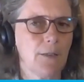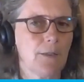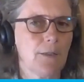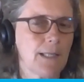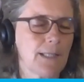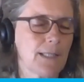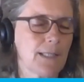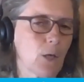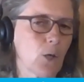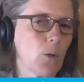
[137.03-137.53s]

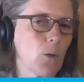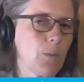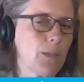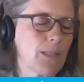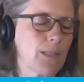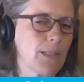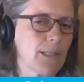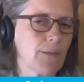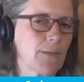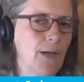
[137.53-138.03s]
There's the whole
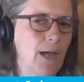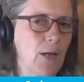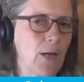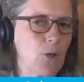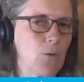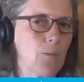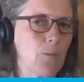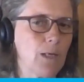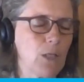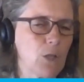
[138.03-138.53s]
business of how
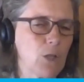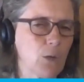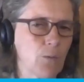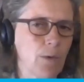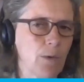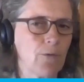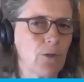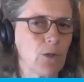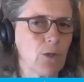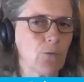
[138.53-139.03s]
do you manage the
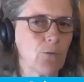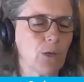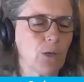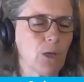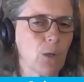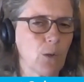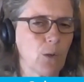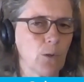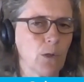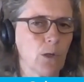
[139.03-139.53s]
revenue
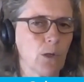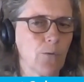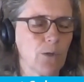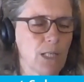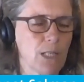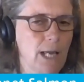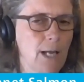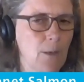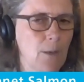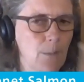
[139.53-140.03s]
flow over
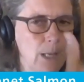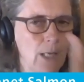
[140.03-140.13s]
time,